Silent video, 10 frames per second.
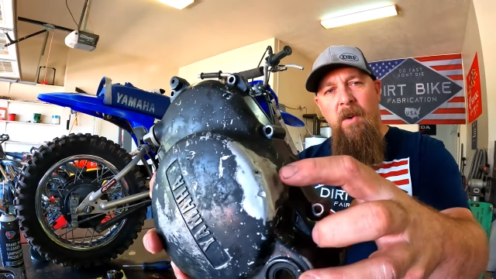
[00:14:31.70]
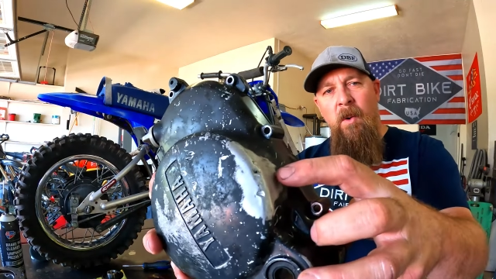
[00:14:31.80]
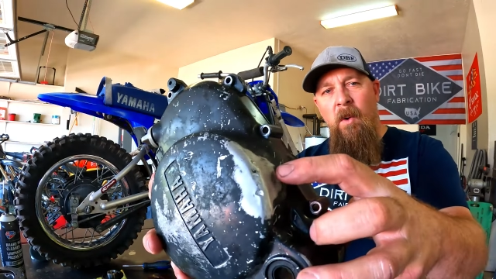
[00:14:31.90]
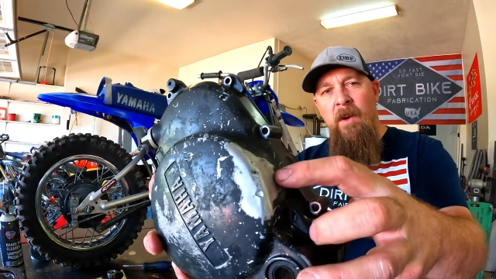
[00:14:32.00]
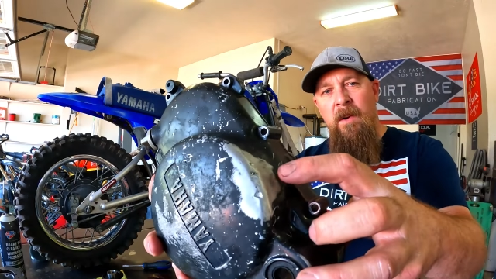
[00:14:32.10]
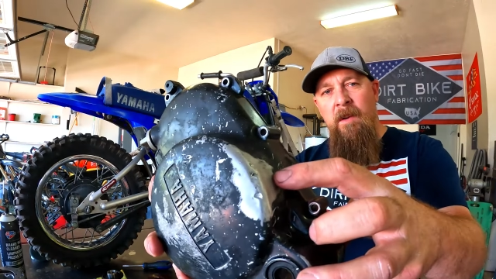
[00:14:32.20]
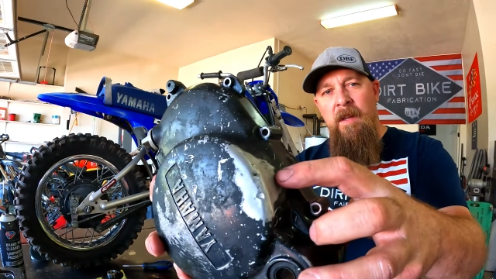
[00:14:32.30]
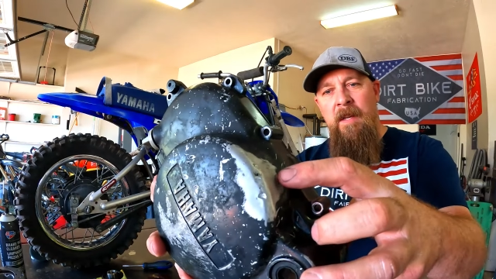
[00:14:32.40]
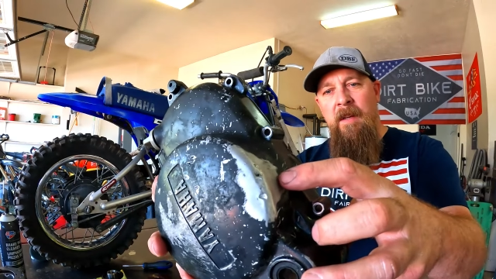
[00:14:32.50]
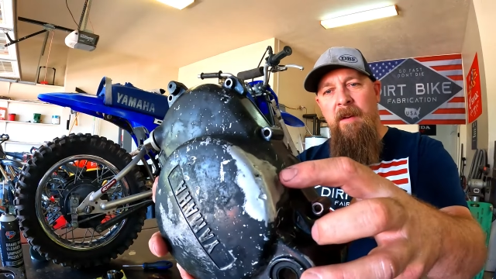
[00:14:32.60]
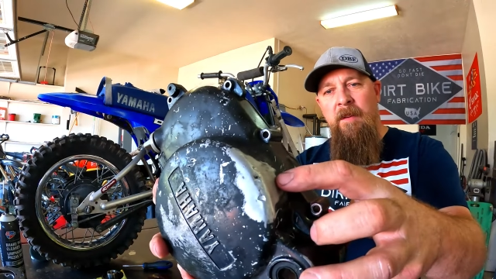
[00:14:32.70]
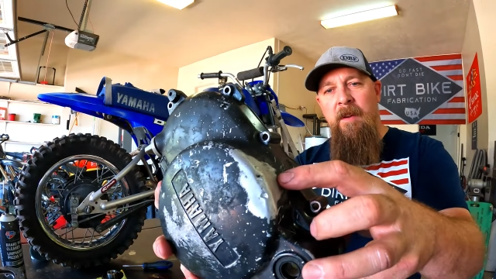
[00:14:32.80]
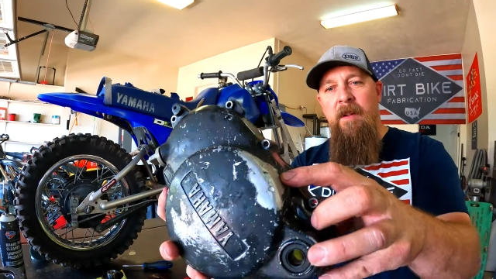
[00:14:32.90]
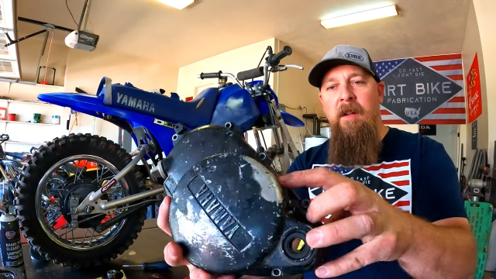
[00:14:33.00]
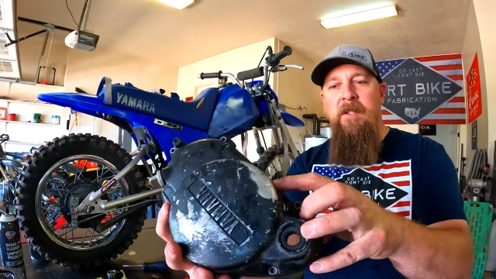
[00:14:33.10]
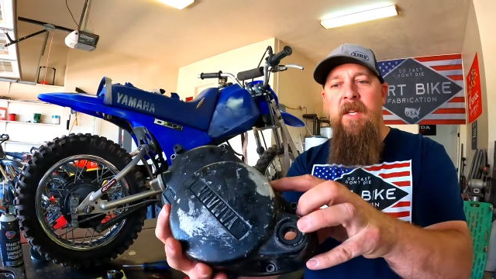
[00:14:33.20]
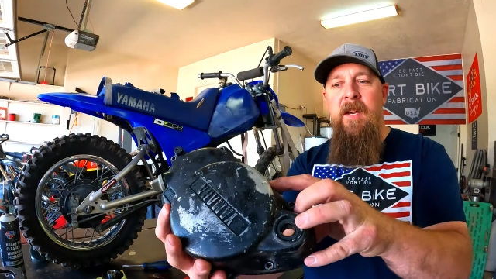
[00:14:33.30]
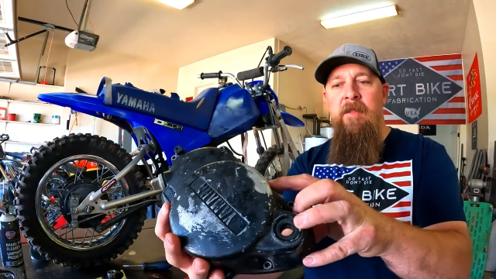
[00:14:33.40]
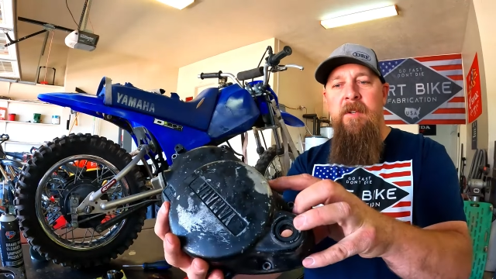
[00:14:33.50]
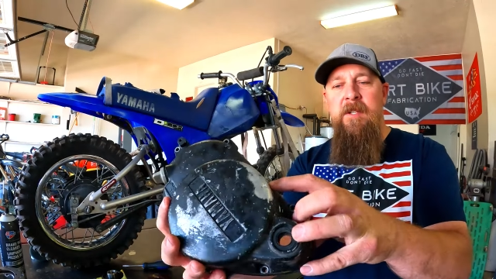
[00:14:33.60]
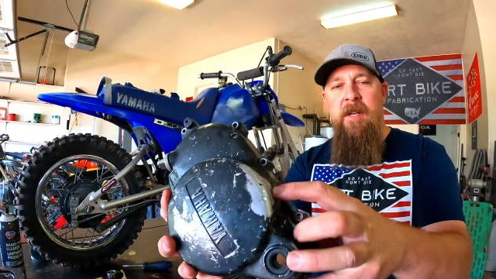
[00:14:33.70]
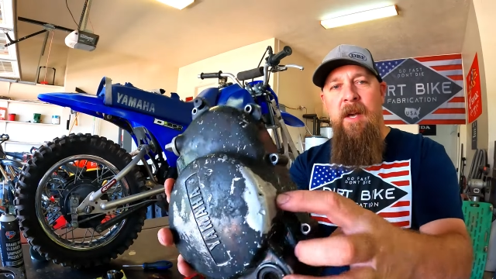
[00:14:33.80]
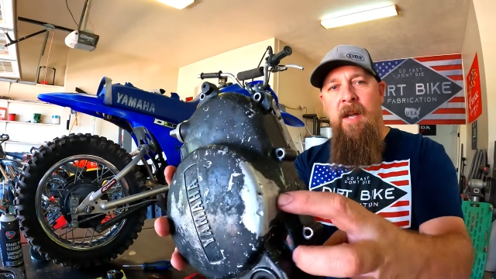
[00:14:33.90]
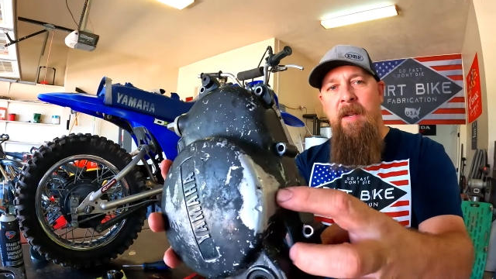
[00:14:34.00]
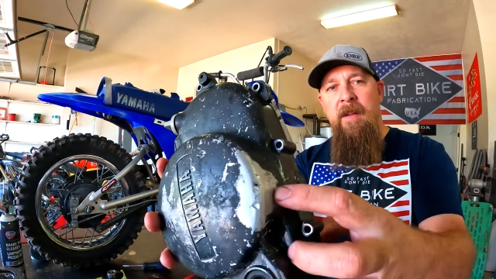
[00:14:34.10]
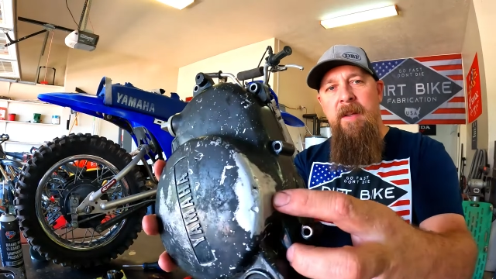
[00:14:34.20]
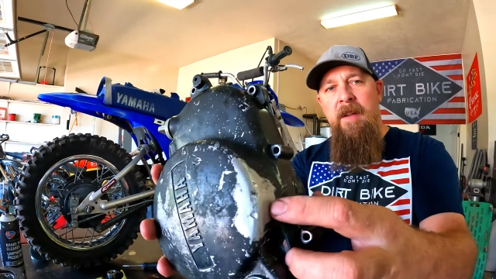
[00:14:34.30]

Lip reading: oil leak on the clutch cover side,